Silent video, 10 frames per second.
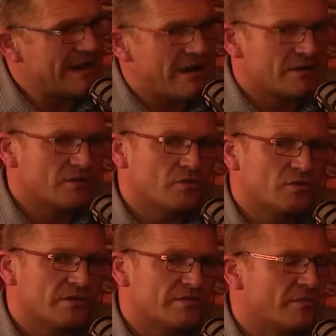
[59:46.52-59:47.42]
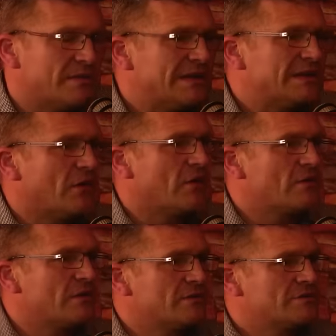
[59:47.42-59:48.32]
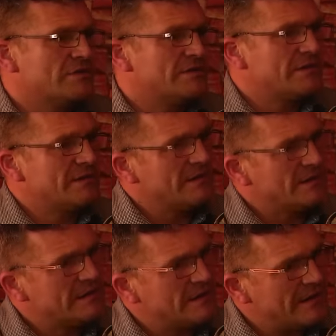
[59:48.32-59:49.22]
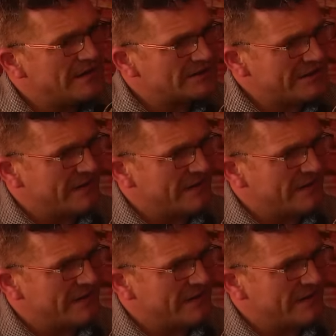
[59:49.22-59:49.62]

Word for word: start doing it from an internal side let's